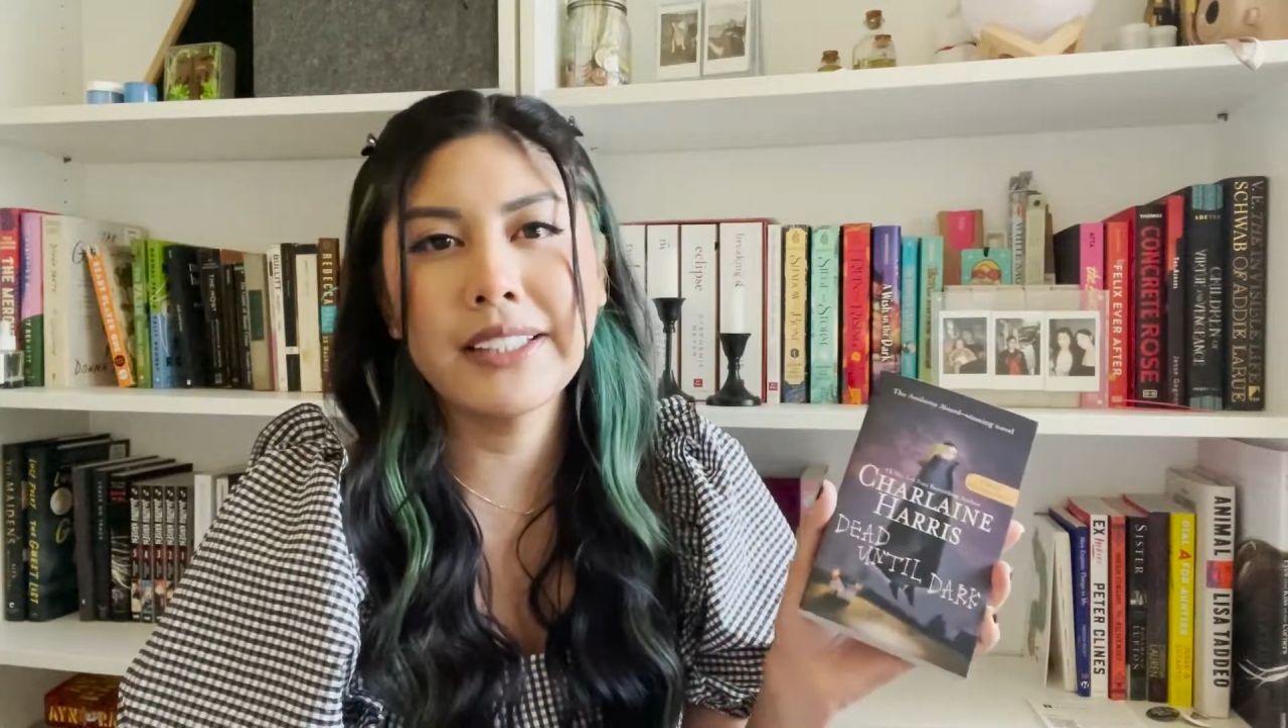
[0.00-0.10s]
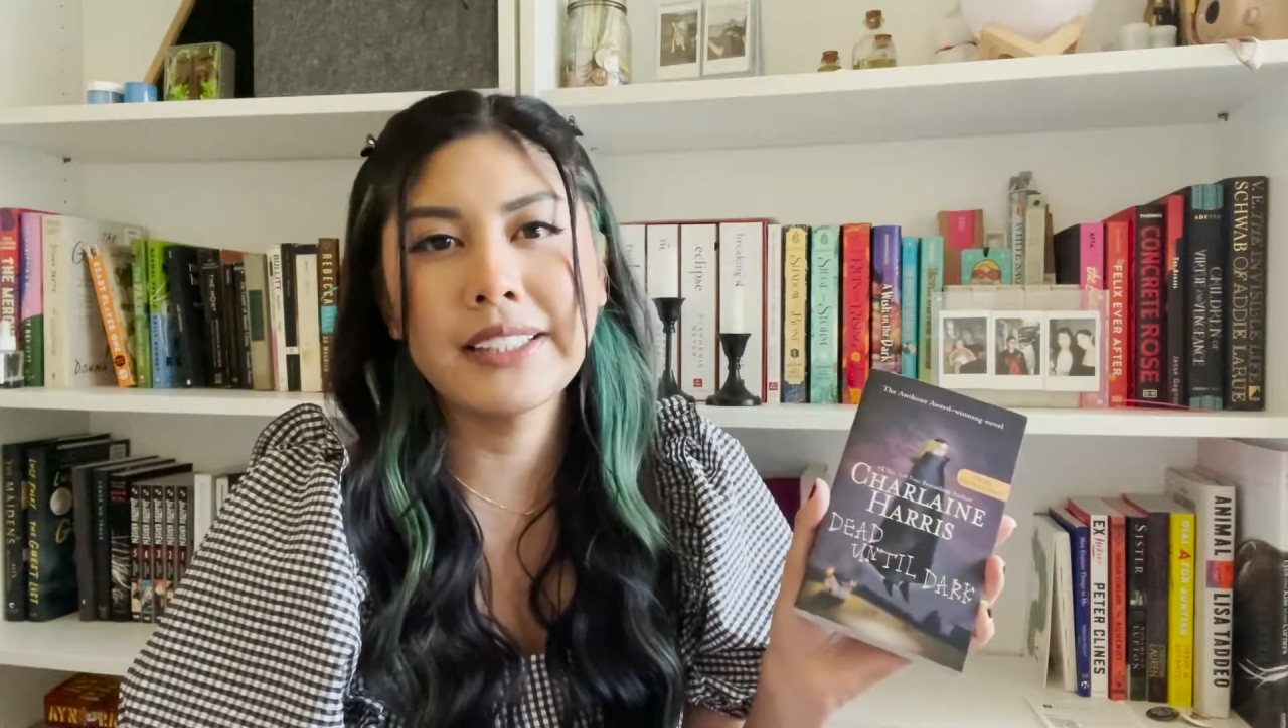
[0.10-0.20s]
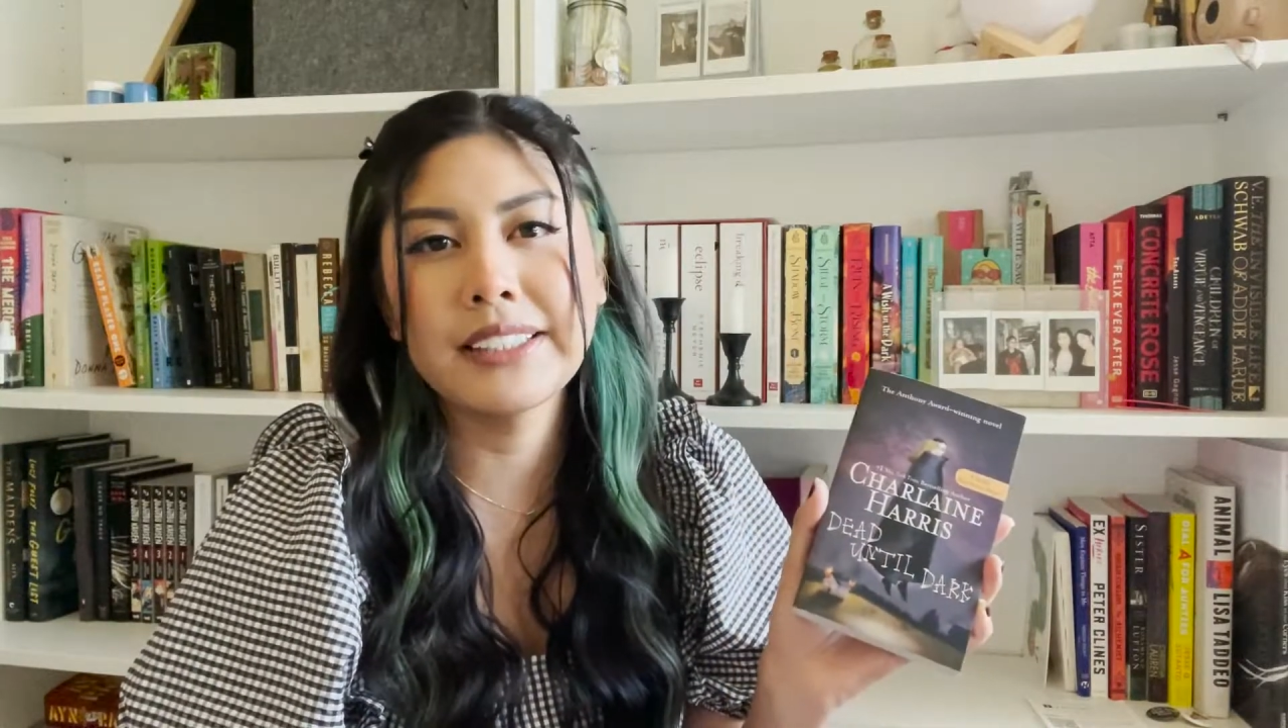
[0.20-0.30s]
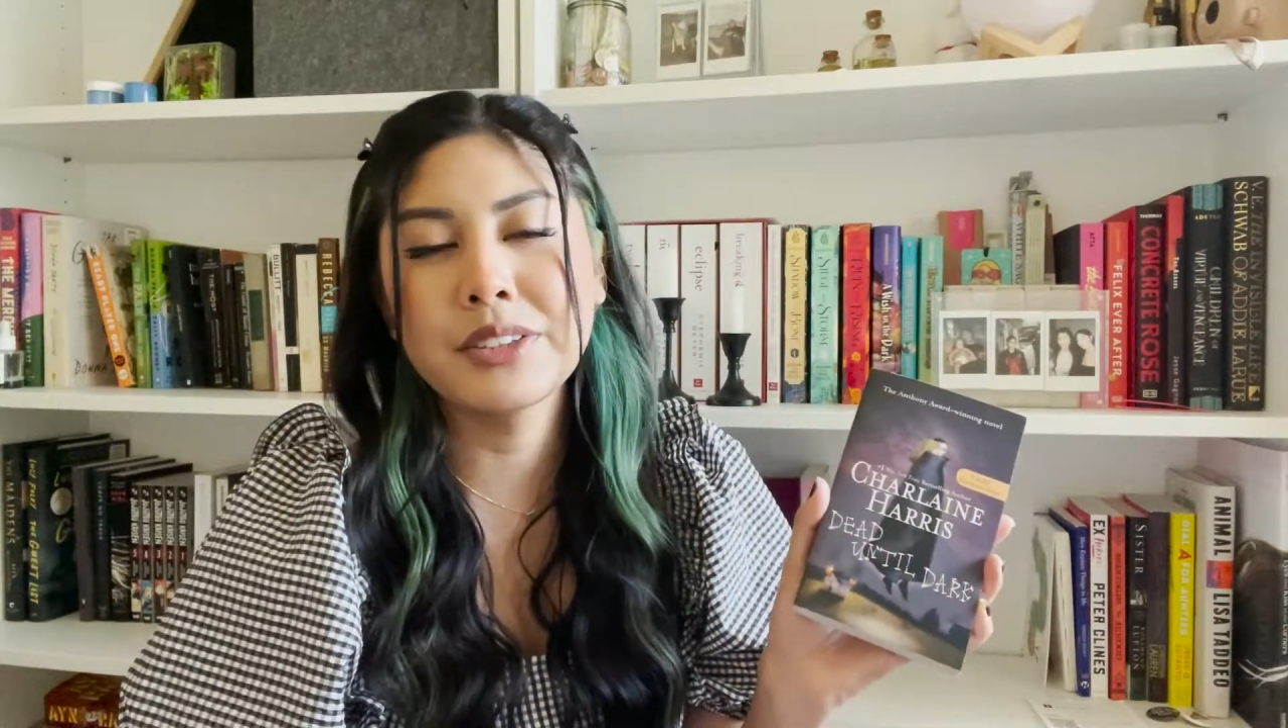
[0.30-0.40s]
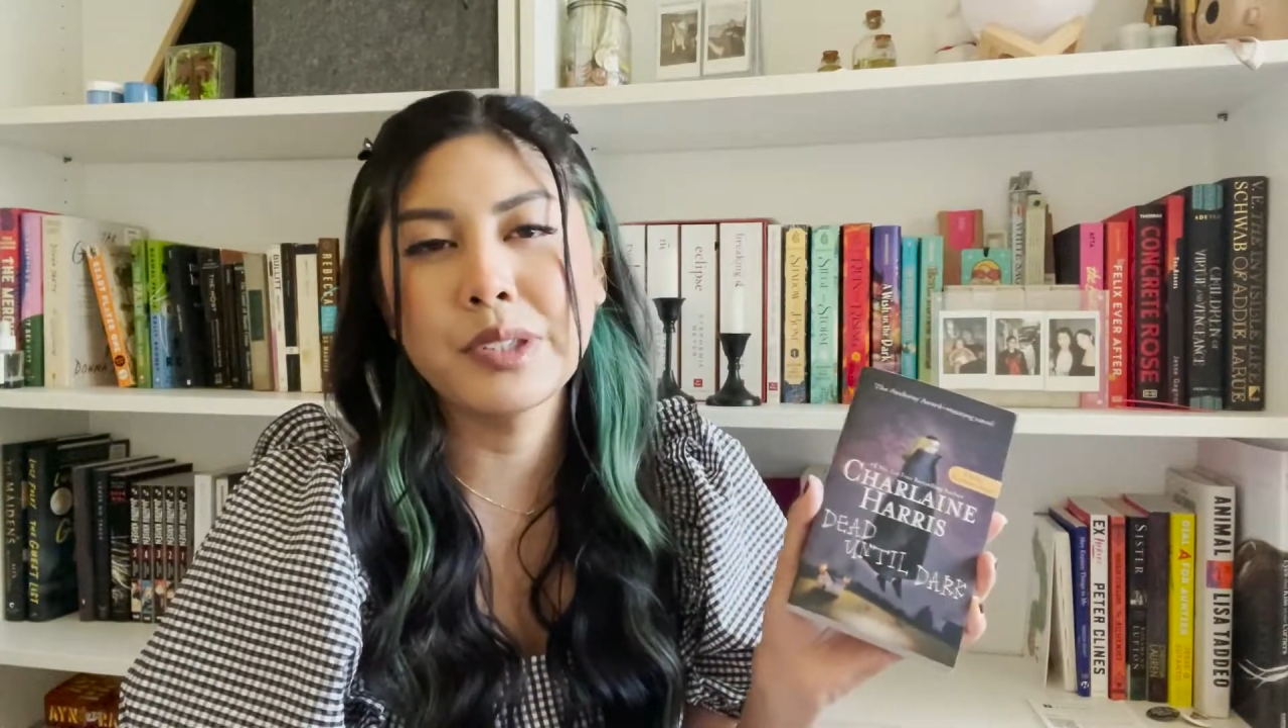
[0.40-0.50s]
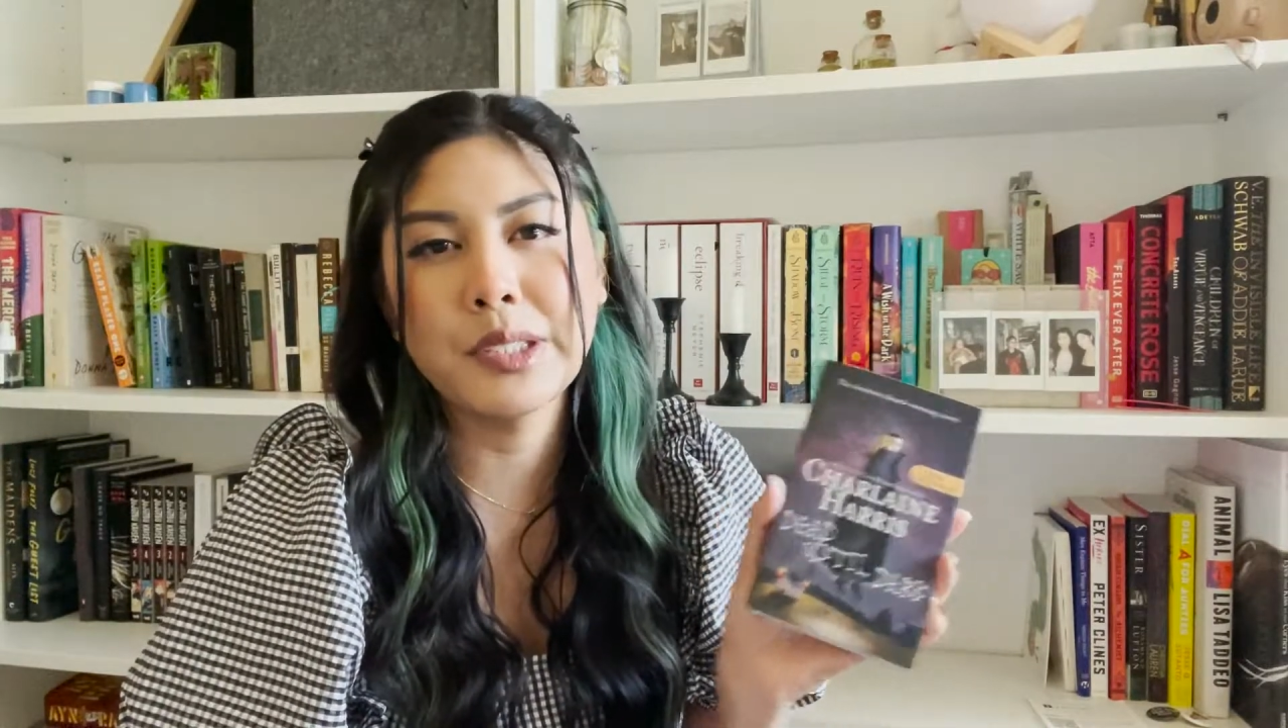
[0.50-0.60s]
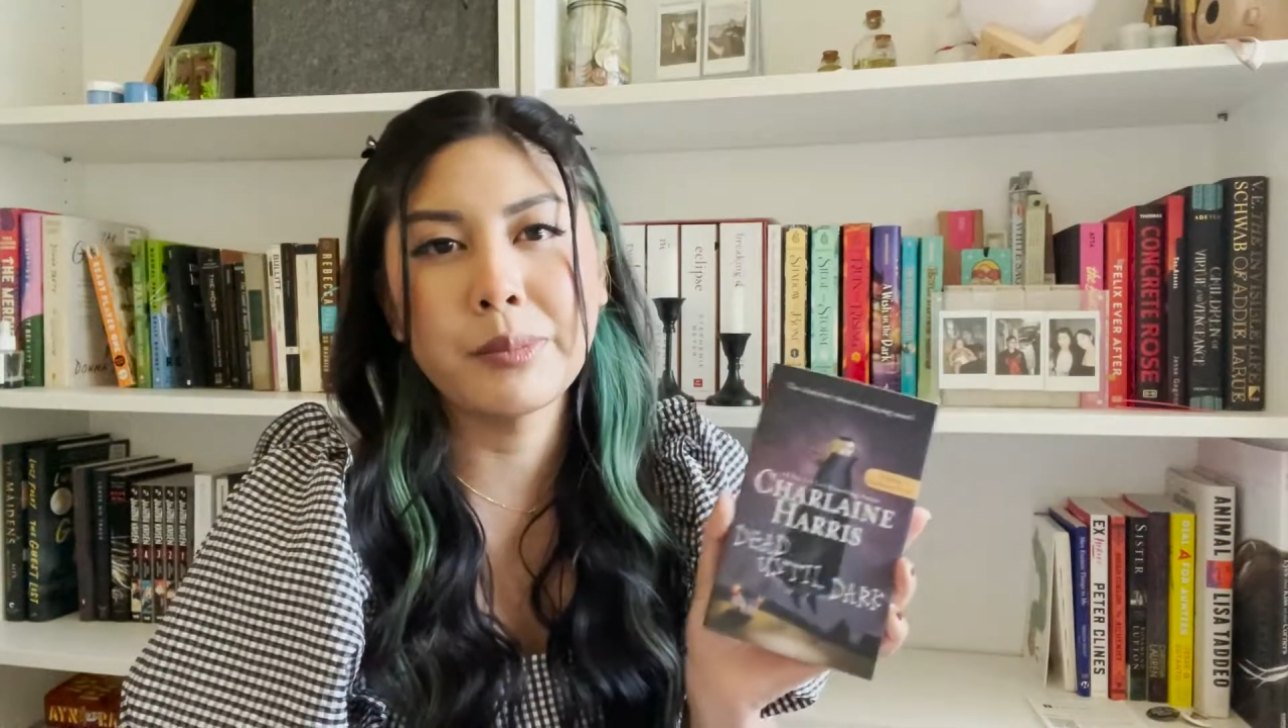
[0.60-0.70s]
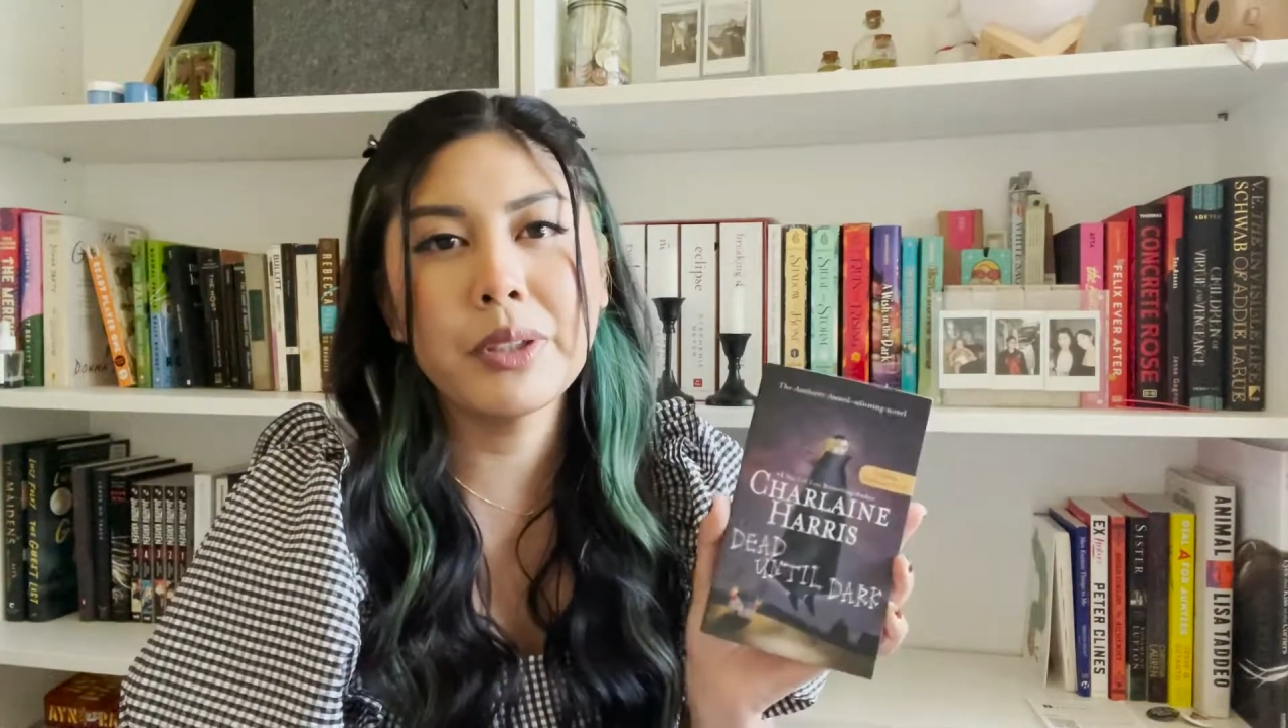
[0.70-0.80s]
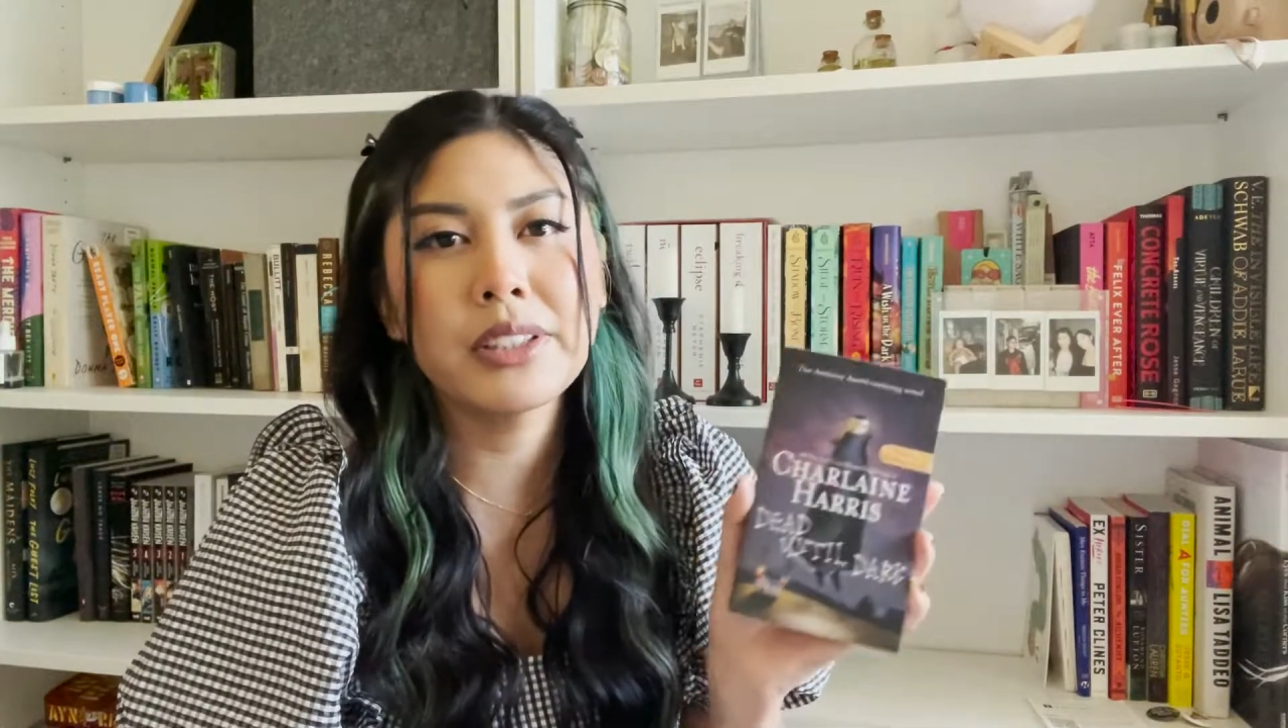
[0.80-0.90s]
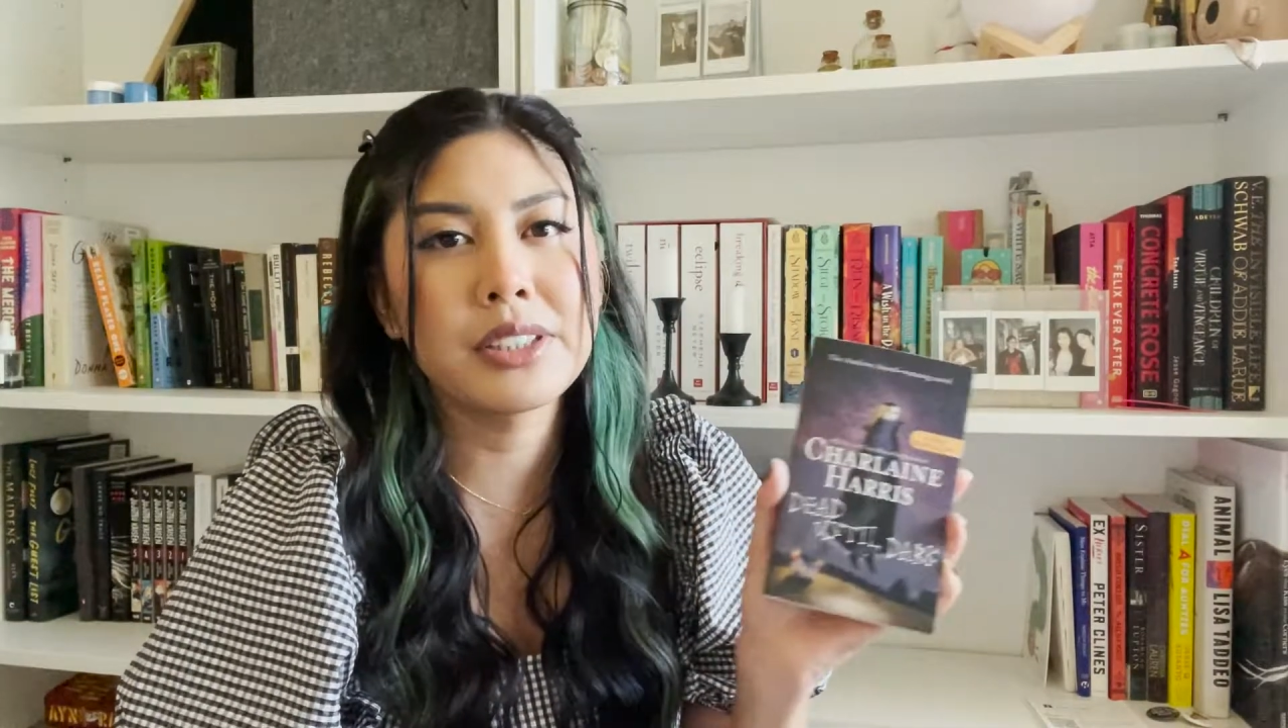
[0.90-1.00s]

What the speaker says: that this was a book,